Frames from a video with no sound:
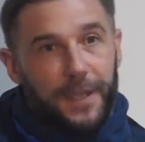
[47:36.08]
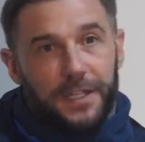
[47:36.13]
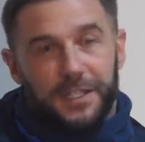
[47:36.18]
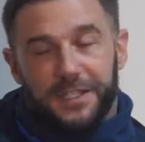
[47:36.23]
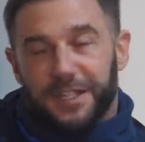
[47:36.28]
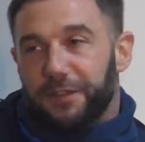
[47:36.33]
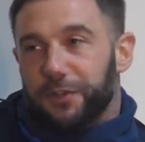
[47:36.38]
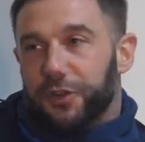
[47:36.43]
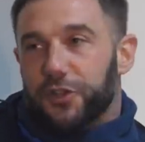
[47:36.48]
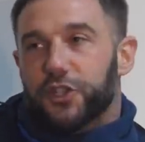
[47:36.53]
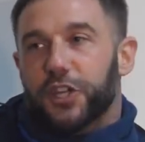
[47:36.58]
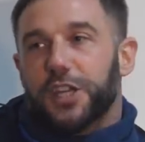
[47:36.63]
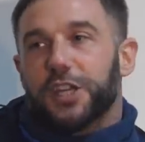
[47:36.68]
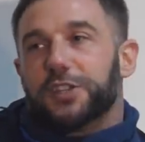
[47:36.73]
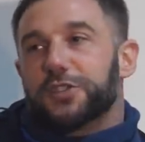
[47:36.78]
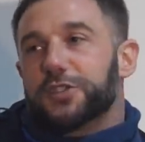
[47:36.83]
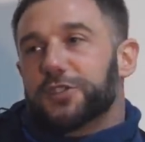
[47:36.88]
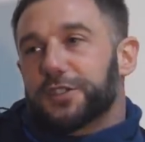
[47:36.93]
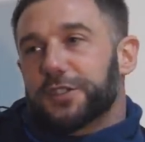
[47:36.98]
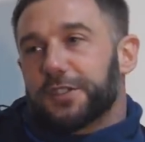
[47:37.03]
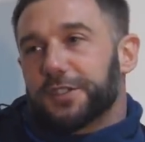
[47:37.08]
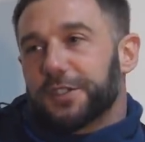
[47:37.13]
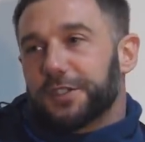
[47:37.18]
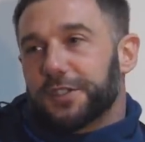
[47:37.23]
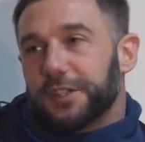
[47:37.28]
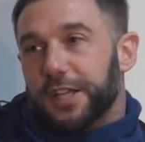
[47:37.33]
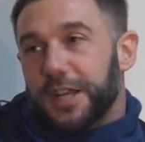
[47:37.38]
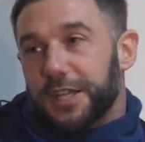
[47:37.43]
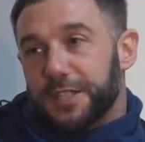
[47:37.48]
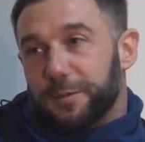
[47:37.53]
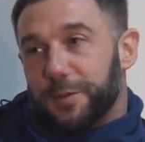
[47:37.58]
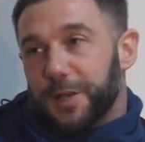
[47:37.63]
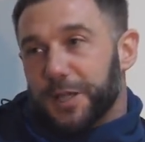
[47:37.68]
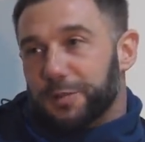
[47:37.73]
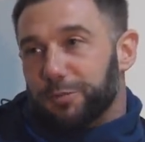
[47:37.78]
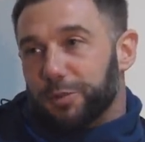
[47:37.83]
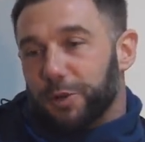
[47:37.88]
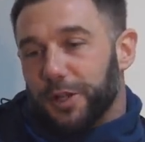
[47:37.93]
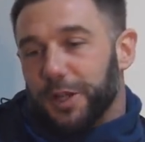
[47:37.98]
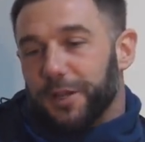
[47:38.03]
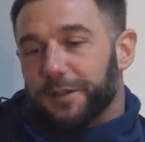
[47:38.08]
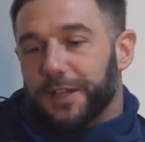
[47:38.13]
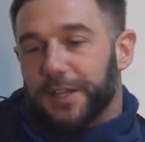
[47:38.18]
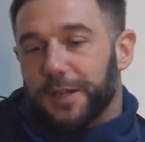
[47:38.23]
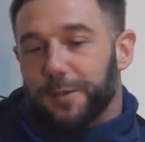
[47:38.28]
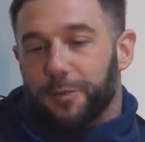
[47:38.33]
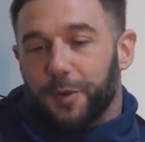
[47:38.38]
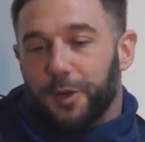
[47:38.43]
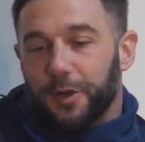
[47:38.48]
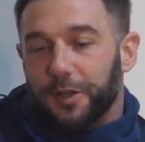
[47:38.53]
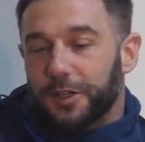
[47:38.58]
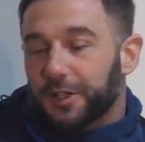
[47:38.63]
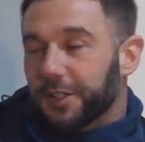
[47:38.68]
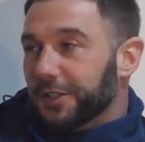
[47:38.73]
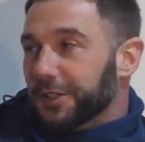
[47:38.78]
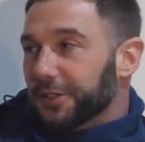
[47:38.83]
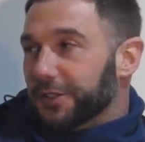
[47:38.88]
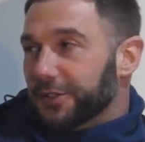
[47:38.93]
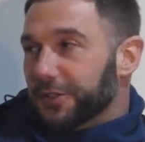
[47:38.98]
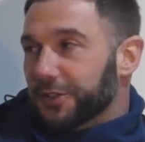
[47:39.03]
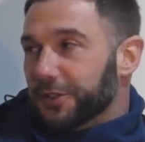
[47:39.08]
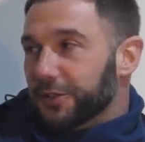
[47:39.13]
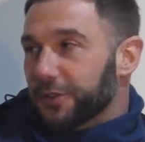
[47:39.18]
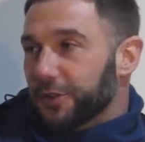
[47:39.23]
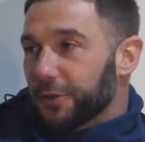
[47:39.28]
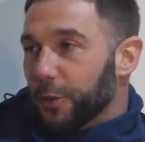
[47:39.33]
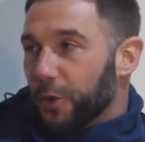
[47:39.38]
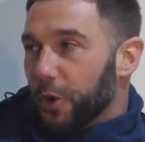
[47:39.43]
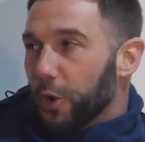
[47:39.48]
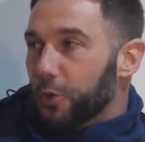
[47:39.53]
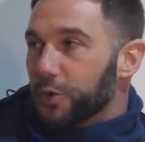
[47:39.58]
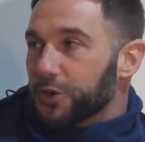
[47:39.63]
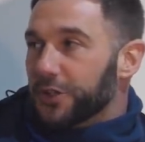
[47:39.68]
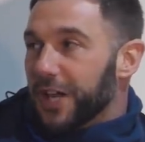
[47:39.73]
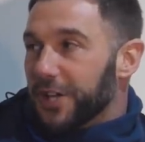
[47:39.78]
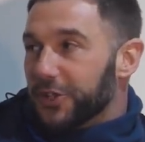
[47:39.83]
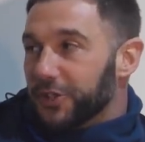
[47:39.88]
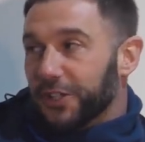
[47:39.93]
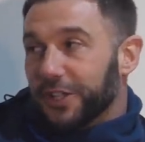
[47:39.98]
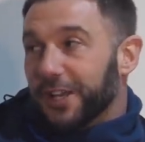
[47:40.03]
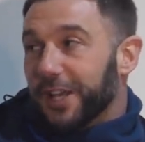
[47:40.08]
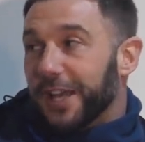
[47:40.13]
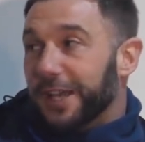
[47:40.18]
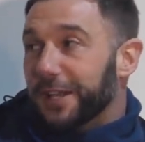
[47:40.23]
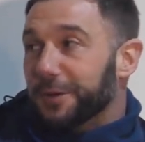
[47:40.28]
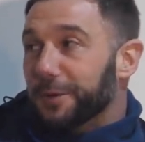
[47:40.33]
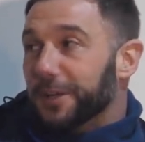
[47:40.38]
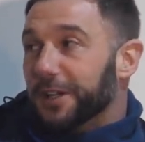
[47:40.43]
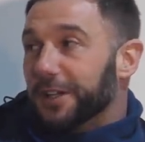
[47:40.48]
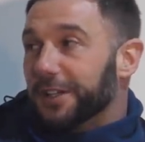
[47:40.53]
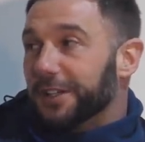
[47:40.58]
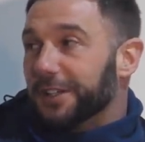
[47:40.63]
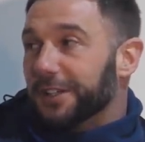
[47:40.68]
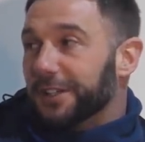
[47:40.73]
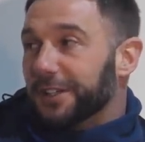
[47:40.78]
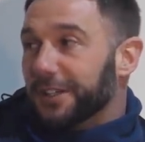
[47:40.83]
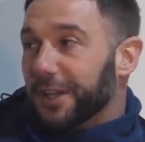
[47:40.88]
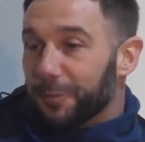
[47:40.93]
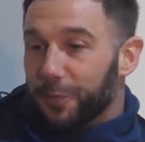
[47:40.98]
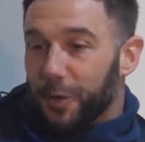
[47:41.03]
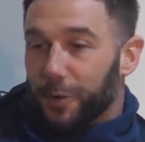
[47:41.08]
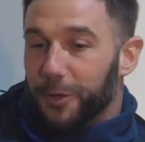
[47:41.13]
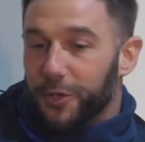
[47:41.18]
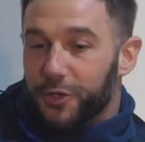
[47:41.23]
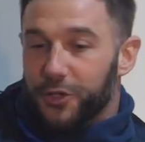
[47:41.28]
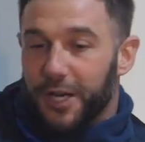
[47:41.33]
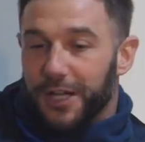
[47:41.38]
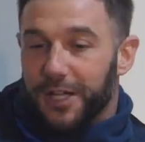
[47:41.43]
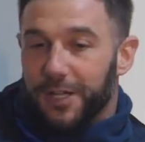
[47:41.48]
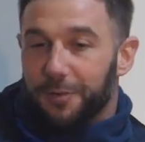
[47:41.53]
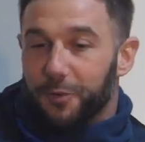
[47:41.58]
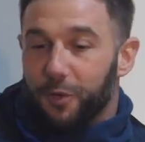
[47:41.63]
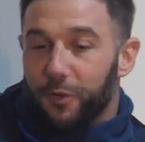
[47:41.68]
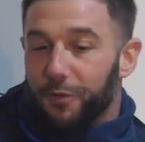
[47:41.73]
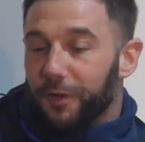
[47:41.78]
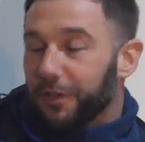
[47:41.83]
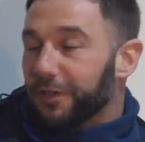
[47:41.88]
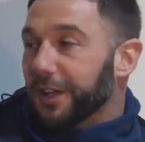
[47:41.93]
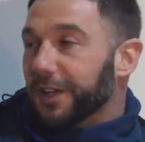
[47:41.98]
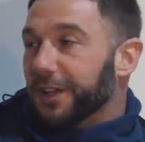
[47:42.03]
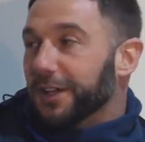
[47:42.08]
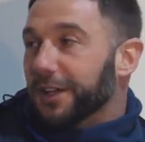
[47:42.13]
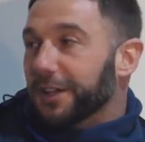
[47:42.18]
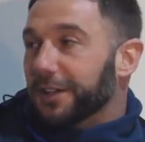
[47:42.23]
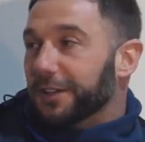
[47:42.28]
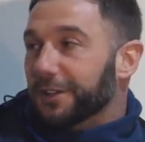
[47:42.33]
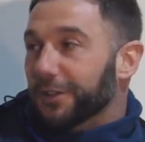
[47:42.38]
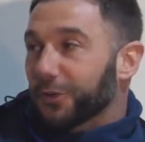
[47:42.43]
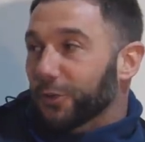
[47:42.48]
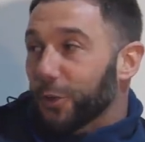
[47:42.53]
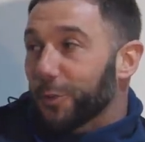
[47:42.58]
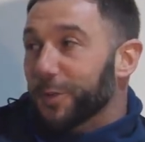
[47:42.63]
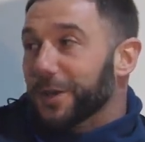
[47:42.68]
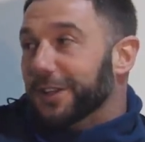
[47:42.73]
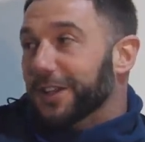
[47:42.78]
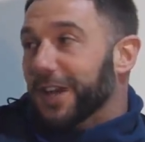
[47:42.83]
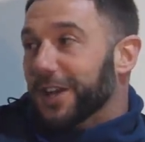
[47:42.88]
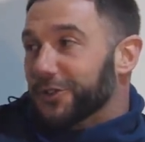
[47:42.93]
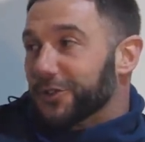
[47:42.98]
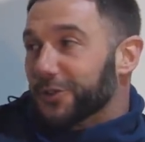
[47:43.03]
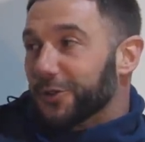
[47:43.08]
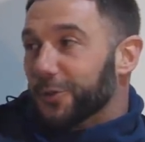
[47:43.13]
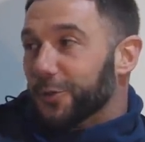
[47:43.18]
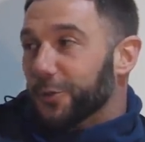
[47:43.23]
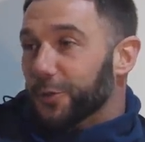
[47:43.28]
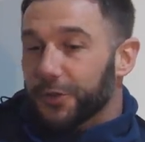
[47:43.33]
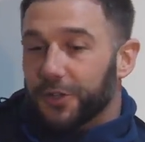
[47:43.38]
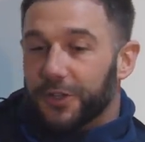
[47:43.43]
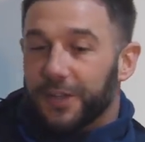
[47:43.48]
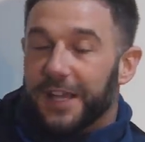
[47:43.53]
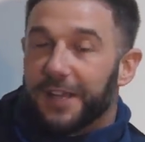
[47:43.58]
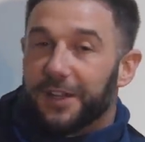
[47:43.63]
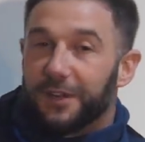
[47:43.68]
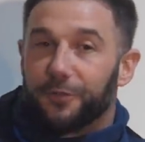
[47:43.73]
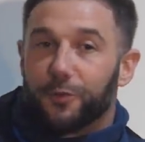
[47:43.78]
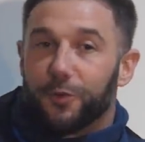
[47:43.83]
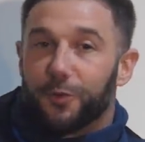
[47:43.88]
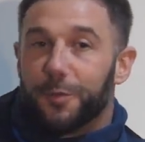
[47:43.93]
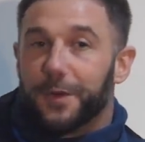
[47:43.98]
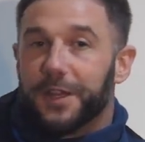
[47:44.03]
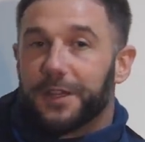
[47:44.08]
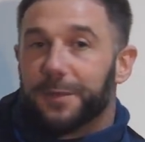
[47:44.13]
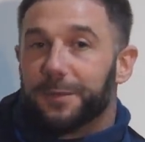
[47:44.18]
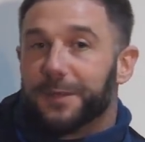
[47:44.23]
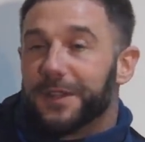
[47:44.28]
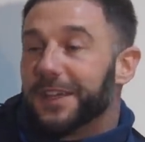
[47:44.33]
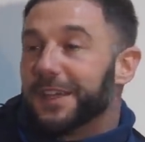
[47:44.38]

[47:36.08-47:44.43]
he's never changed, and that's the biggest plot of the day. But you, you were always natural anyway, yeah. and probably trying to overthink it. Not being natural would then have no made him